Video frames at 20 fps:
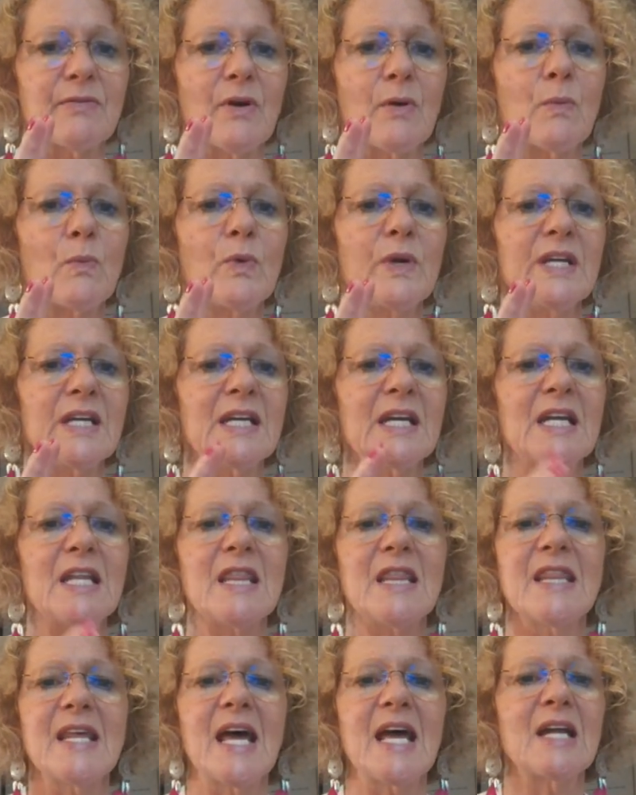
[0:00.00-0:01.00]
And we
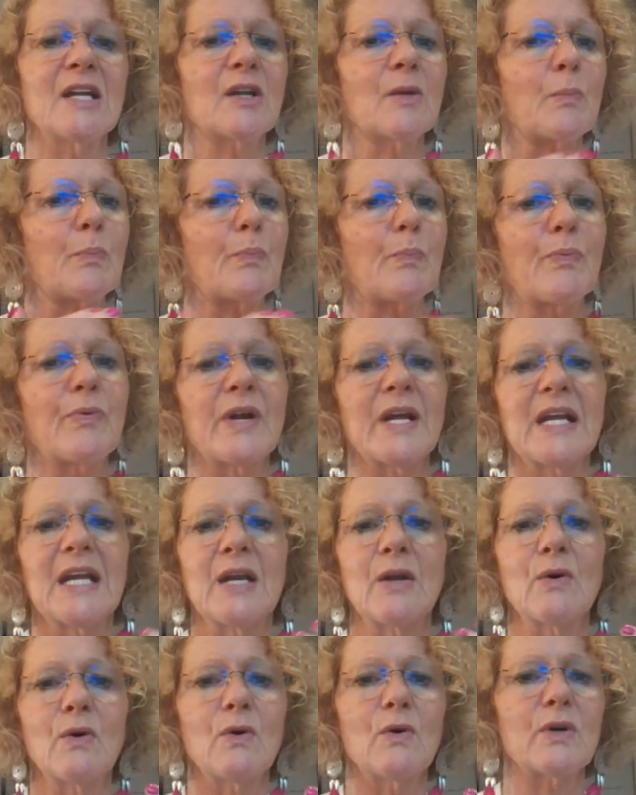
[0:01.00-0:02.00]
can then bring
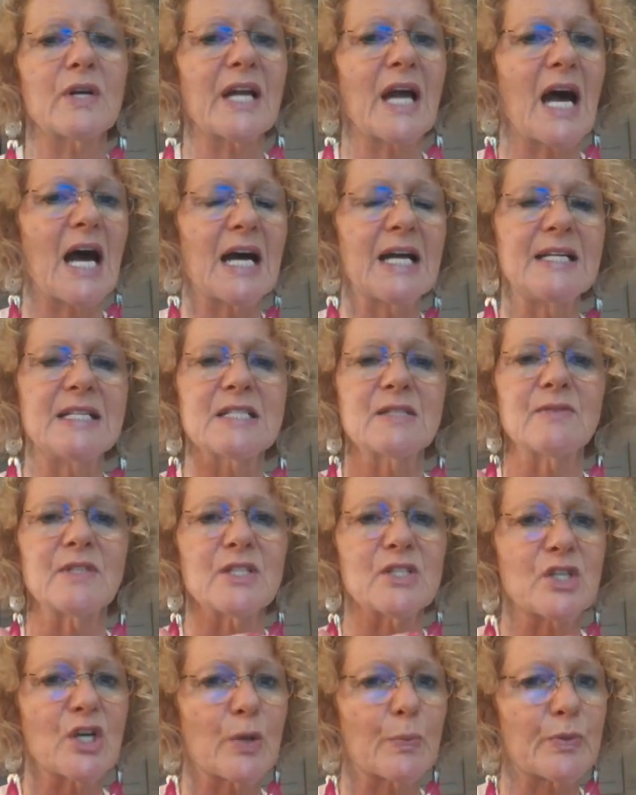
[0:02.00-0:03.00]
in all kinds of
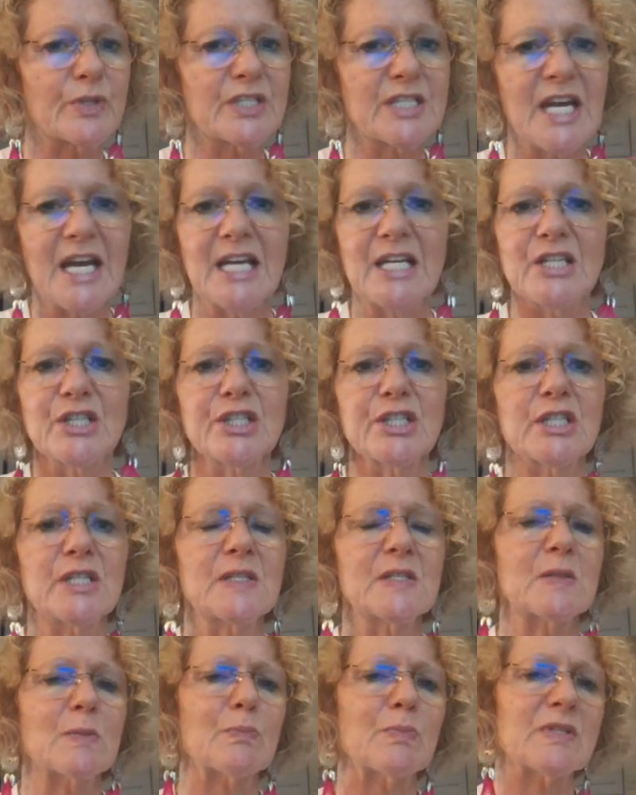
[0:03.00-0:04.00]

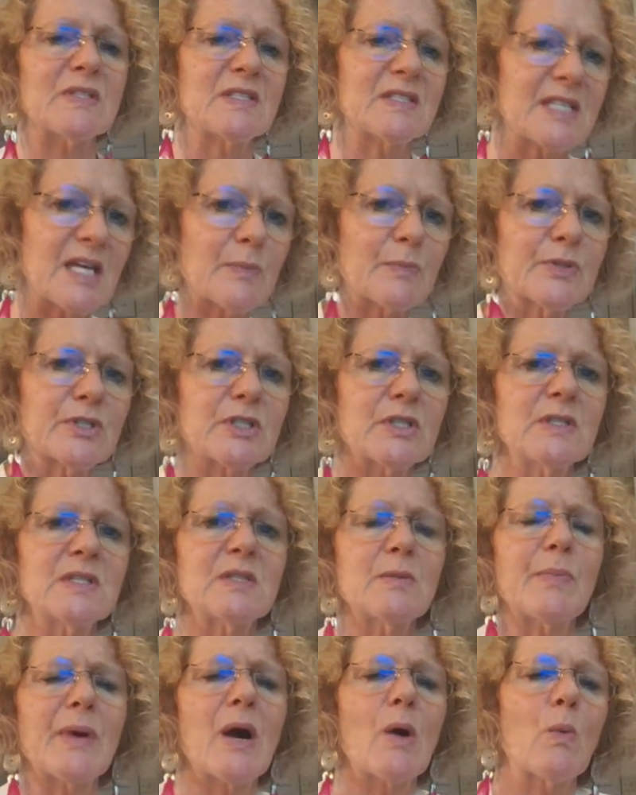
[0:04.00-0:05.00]
interpretations and
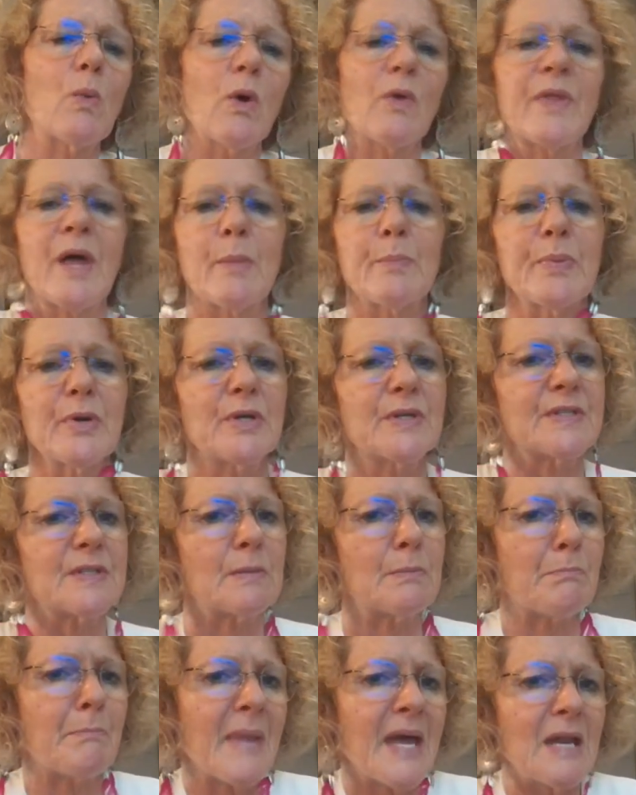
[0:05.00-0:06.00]
perceptions about what that
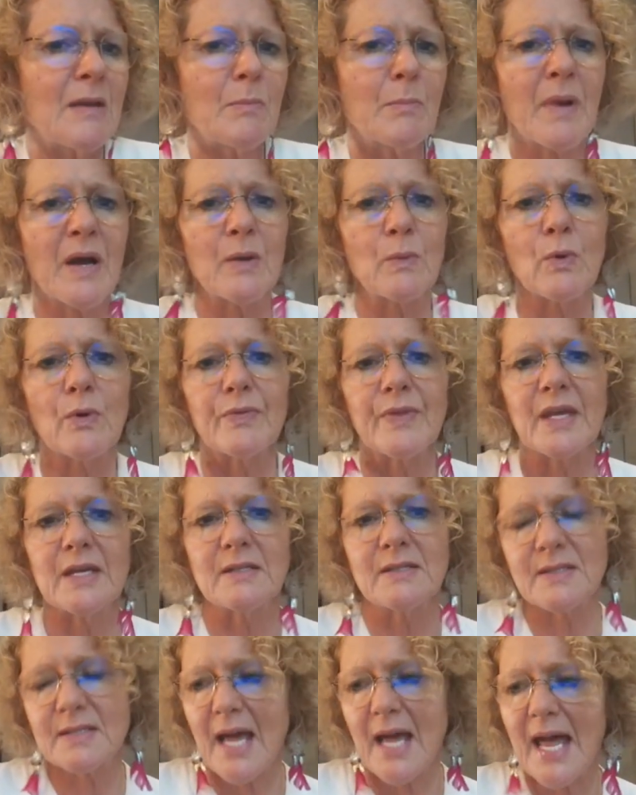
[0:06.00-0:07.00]
person meant by what they
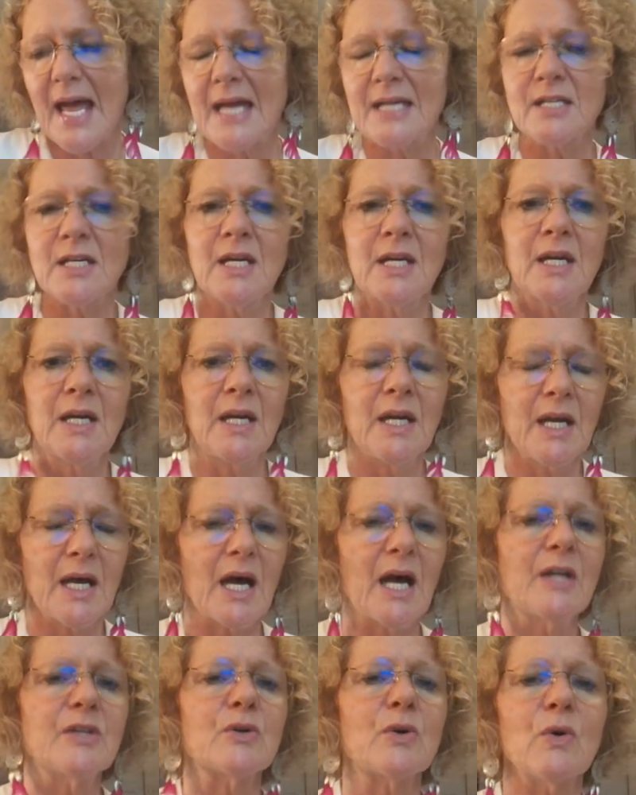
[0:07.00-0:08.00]
said
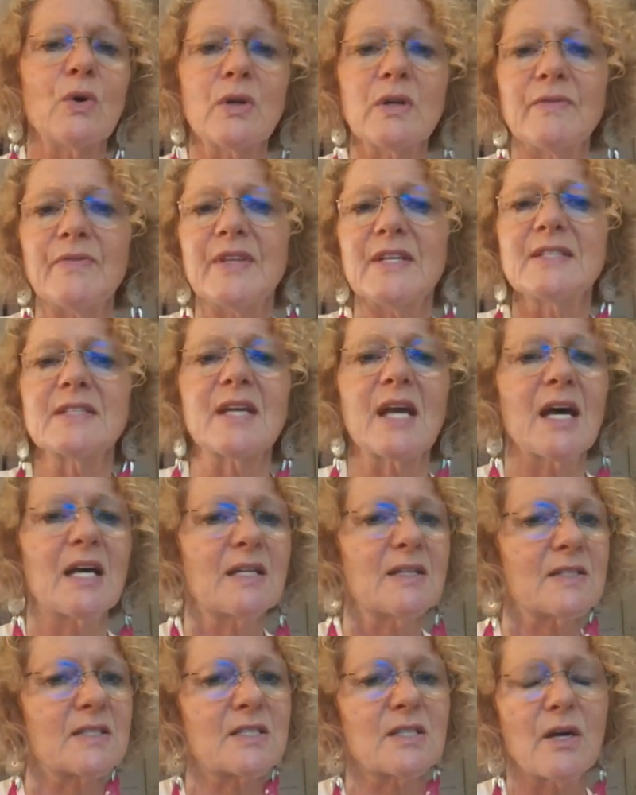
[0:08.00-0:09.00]
and all of this
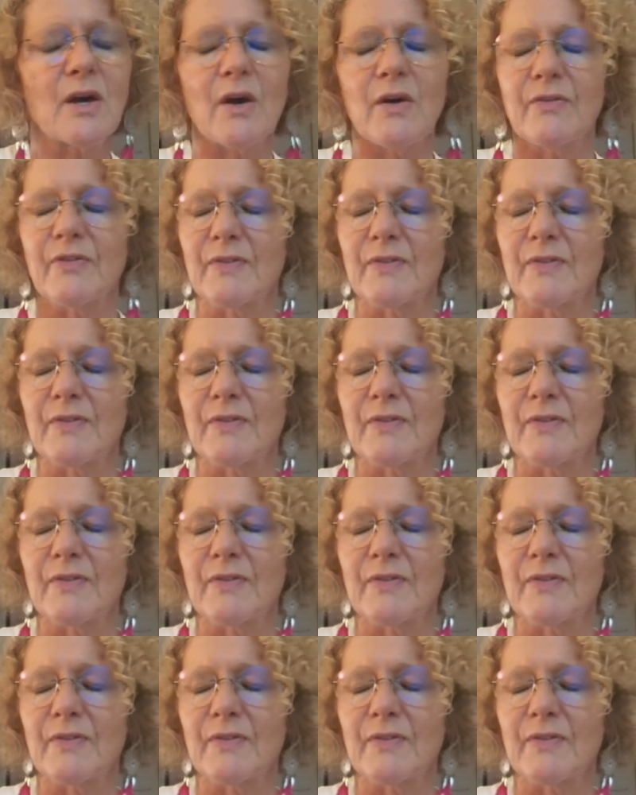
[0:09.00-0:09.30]
kind of stuff.